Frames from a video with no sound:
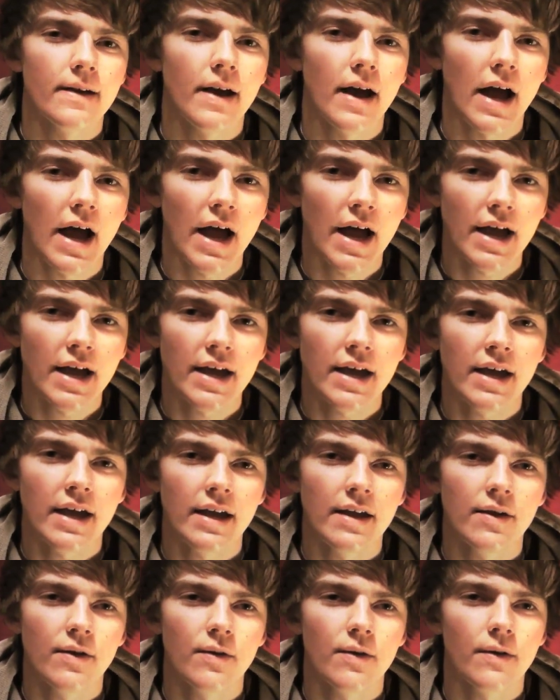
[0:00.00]
I
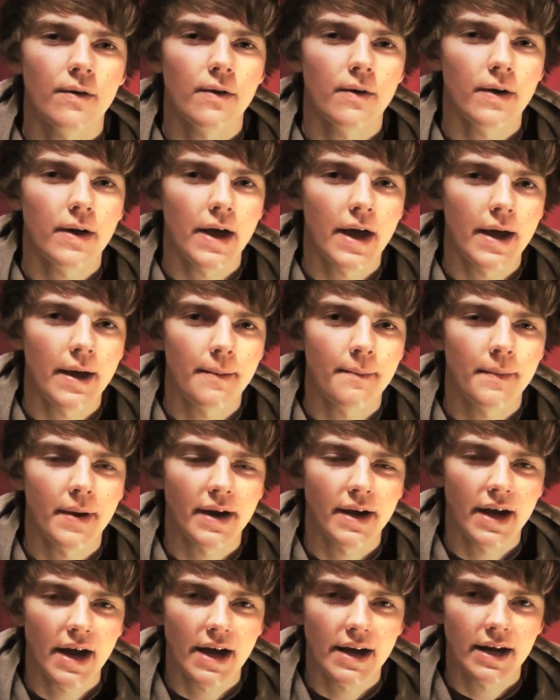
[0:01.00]
am
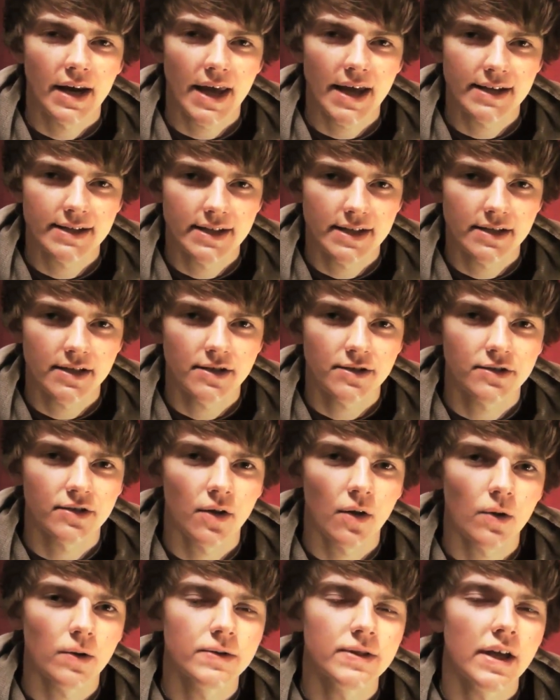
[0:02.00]
again 18 years
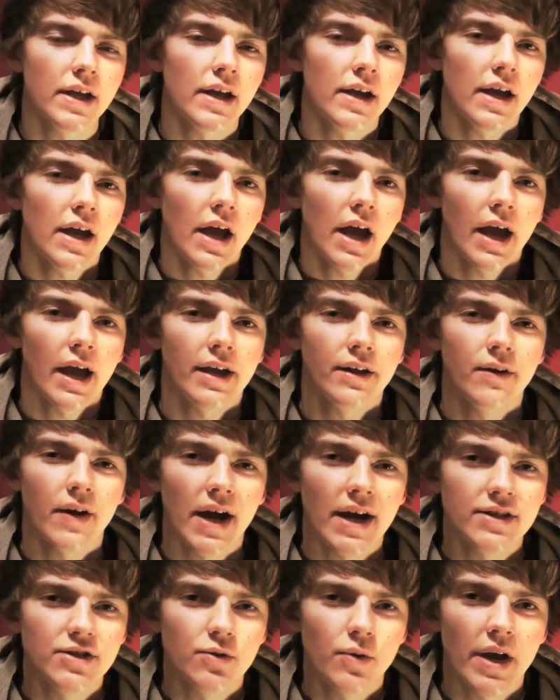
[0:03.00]
old. I
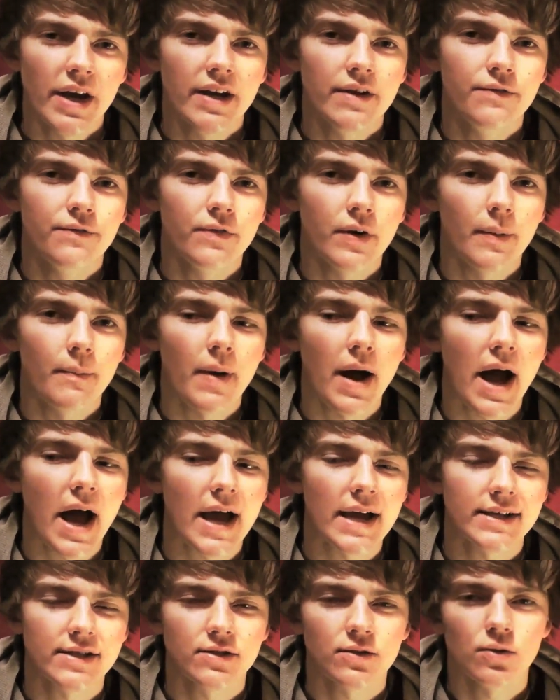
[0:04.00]
graduated from
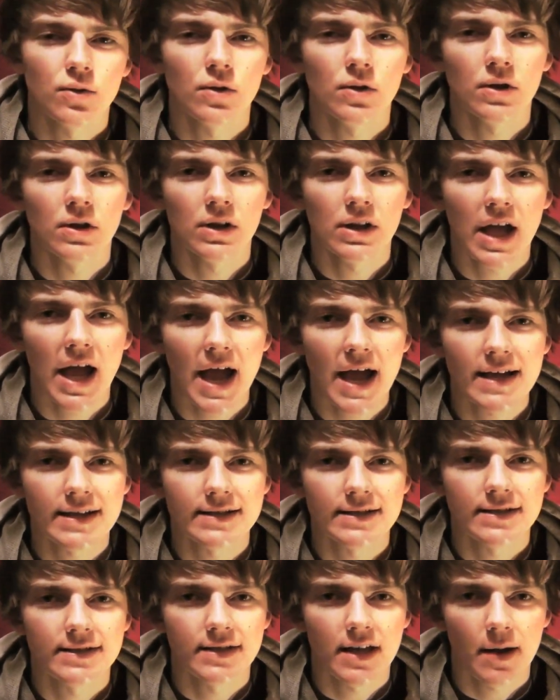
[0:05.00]
high school
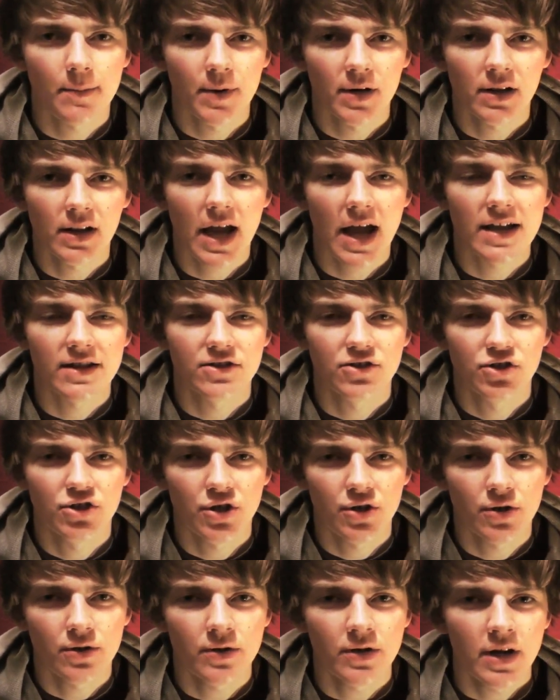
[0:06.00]
last
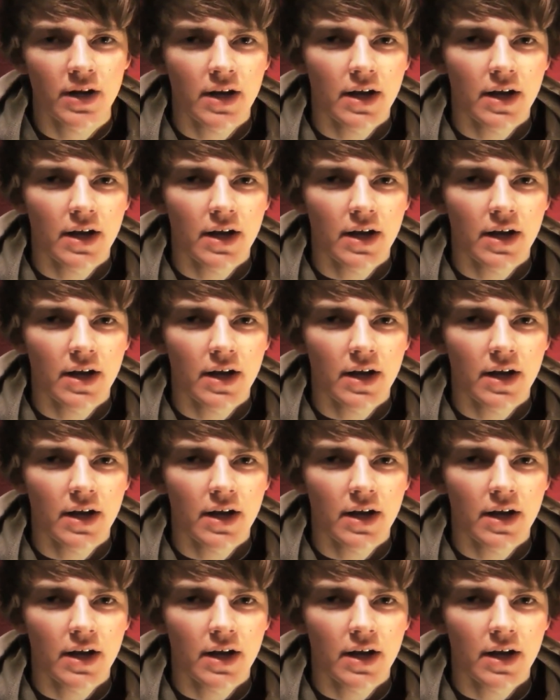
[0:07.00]
June,